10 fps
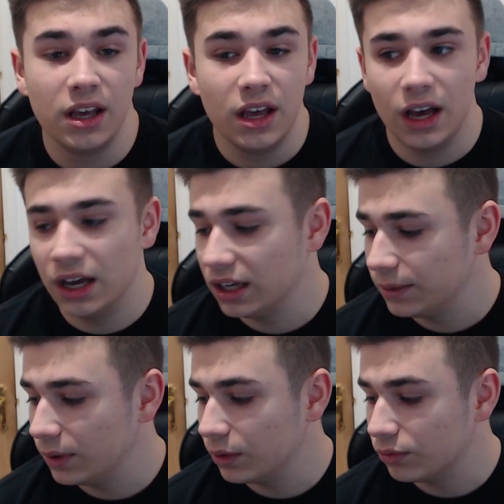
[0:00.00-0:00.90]
The
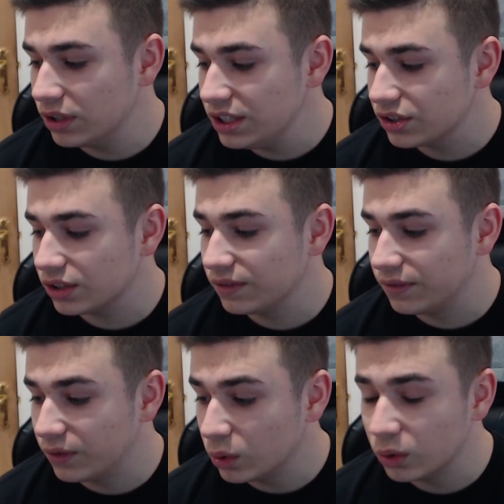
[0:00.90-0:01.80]
reason
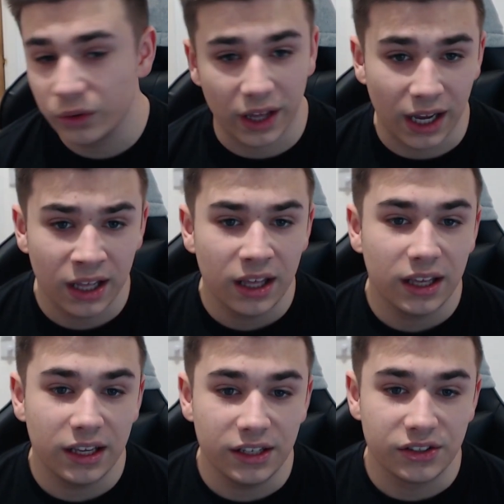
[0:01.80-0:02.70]
for that
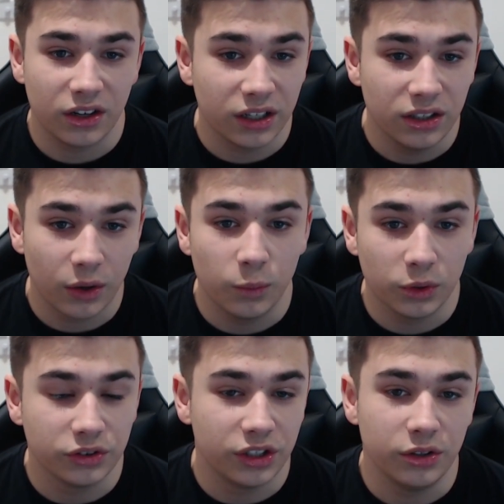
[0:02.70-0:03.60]
is I don't want
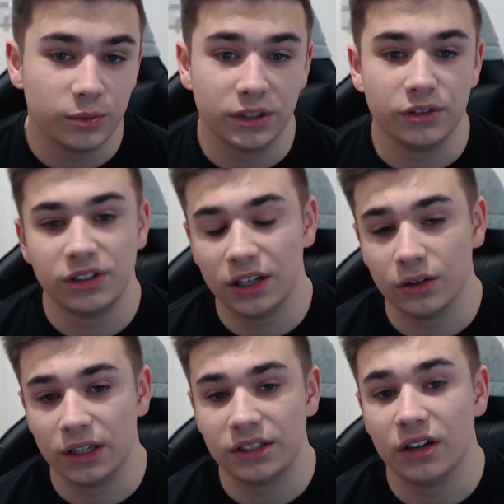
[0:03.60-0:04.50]
to use Windows 10 on
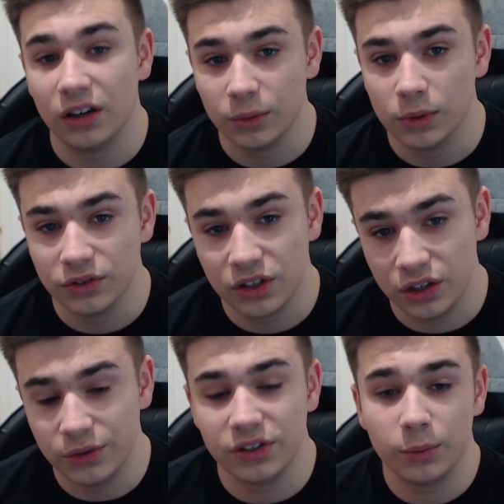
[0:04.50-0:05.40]
this. I want to use
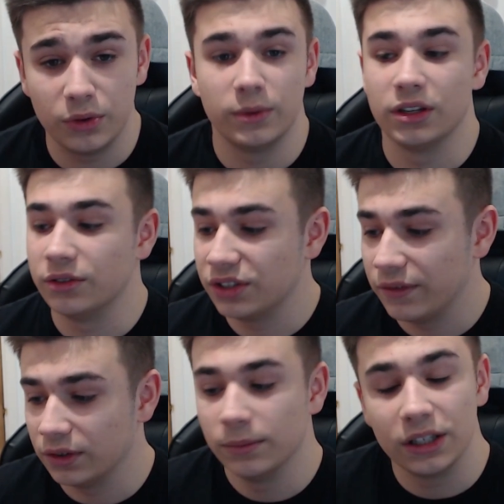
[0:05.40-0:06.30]
it with Windows 7
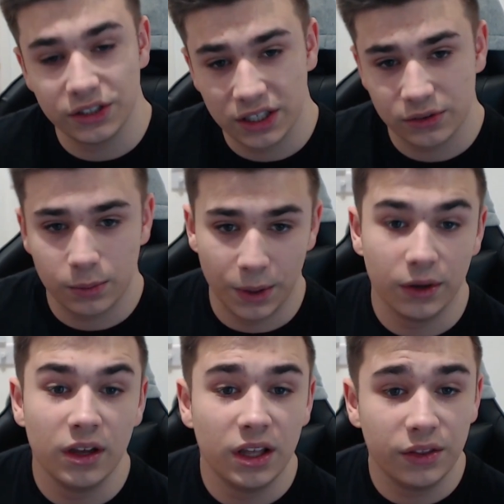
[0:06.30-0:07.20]
because that's what
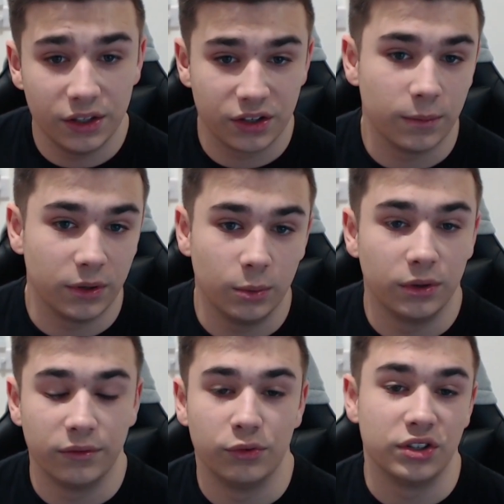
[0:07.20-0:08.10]
this computer would have
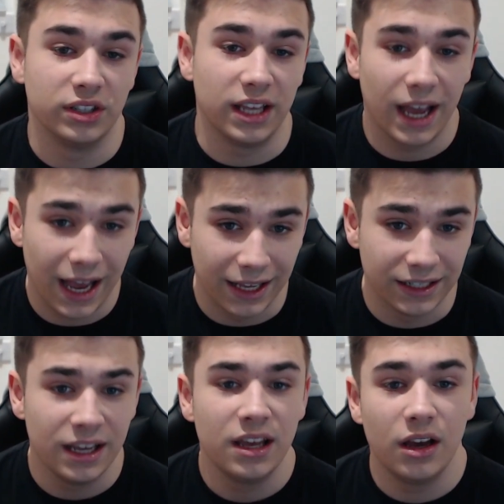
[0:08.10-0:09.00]
originally had.
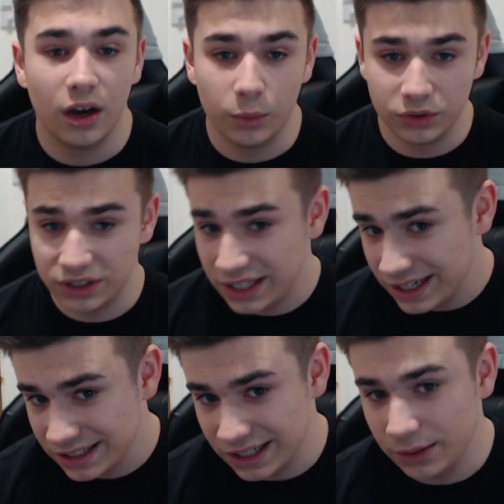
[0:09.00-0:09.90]
I want to test
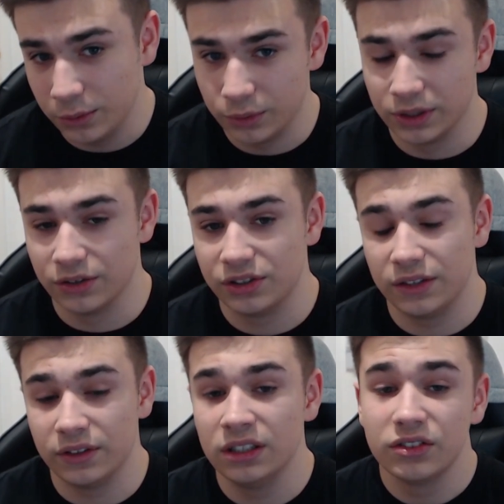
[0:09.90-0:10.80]
it with Windows 7,
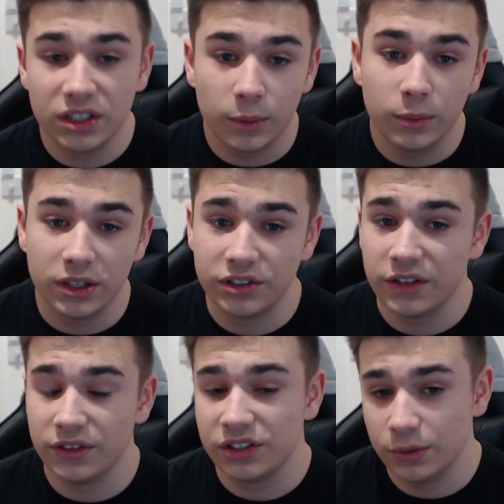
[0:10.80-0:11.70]
see what Windows 7 is
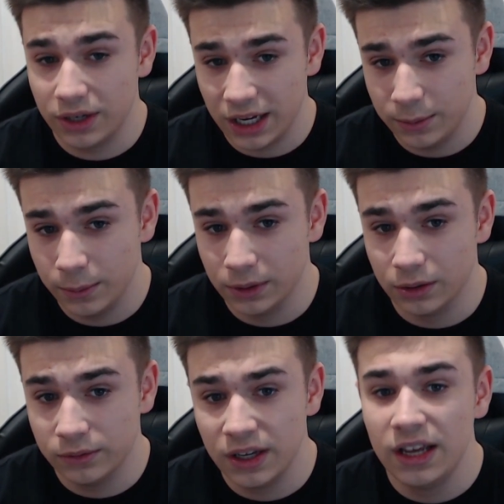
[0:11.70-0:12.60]
still capable of,
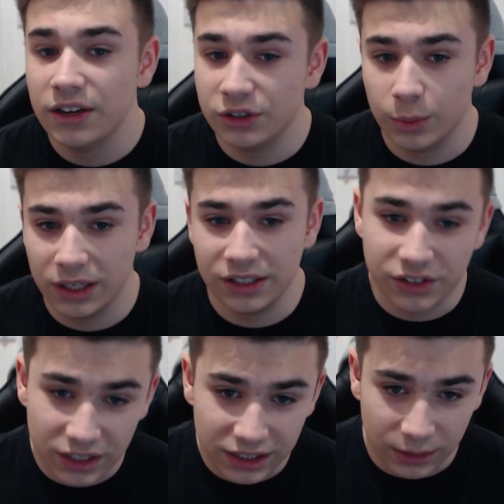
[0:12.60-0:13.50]
as well as a
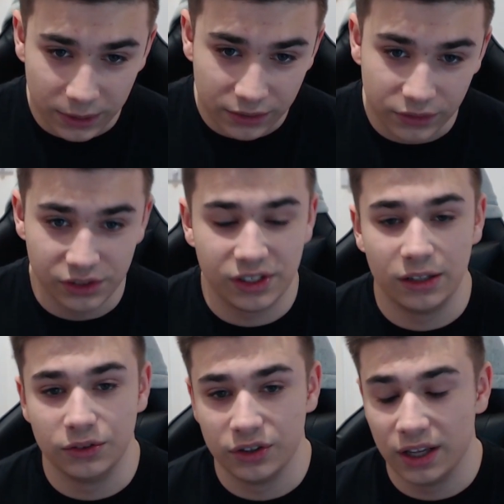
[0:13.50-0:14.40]
little bit of nostalgia
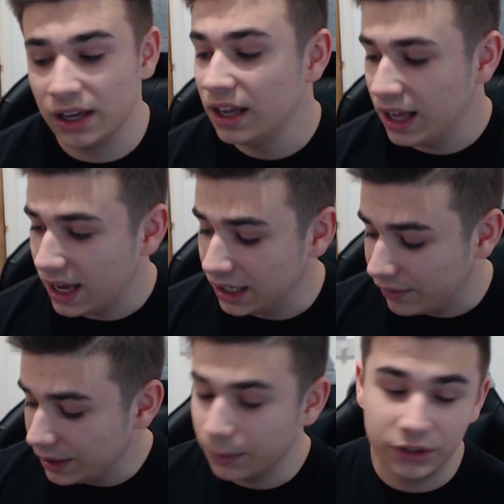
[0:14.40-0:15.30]
there. And if
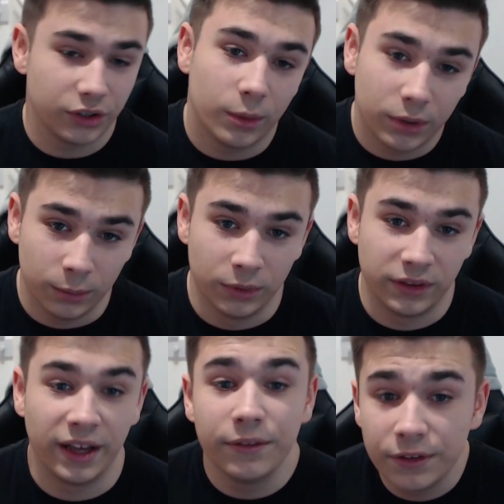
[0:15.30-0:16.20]
anybody's got a problem with that,
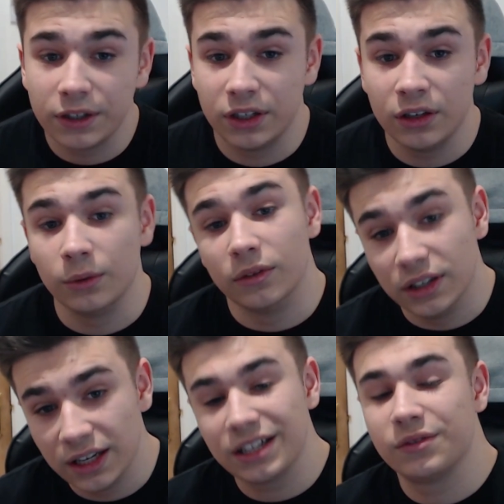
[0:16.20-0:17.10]
fuck you. The
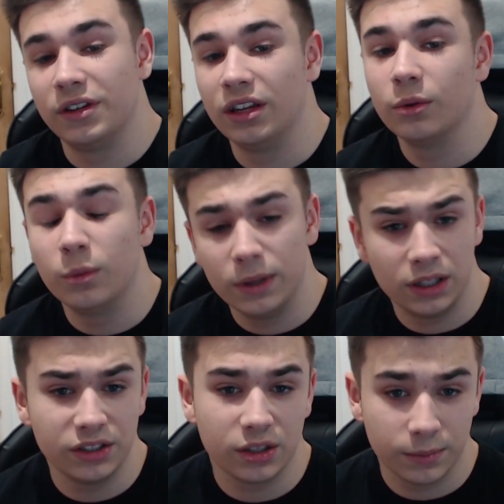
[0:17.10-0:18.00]
next video will be this
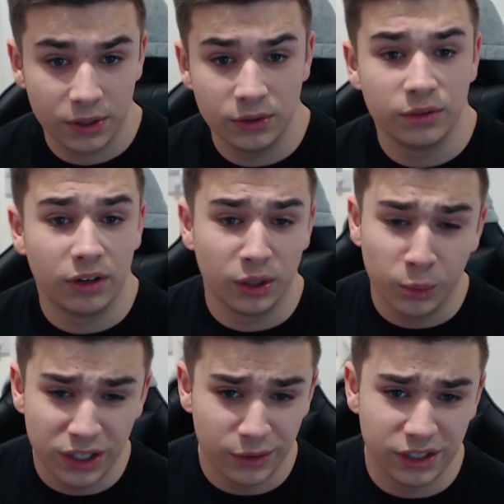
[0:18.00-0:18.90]
computer running
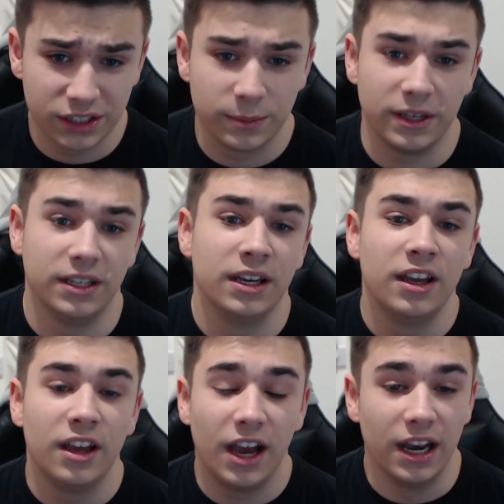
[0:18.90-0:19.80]
Windows XP,
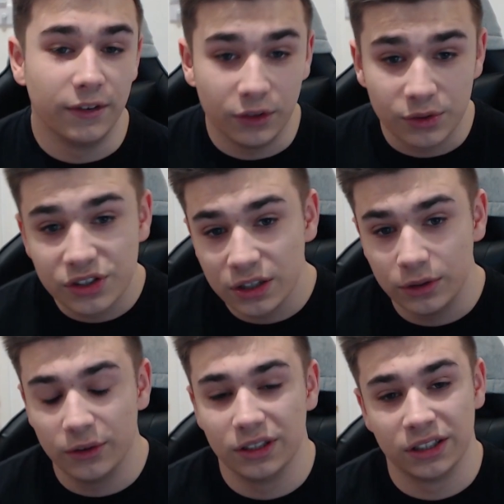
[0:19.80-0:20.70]
and if you still don't
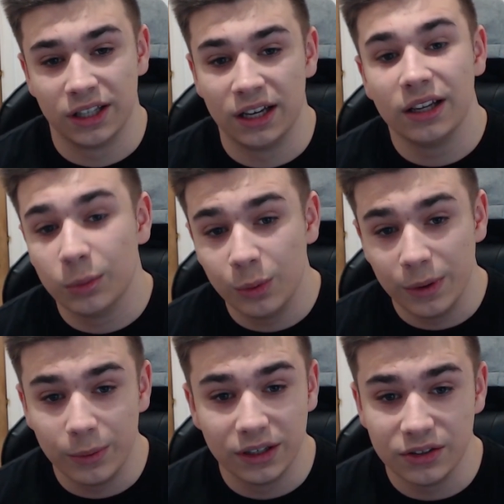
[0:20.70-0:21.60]
like that, it will be
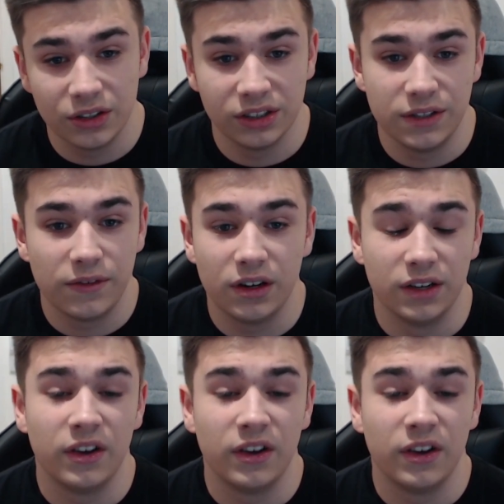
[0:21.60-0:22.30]
Windows 95.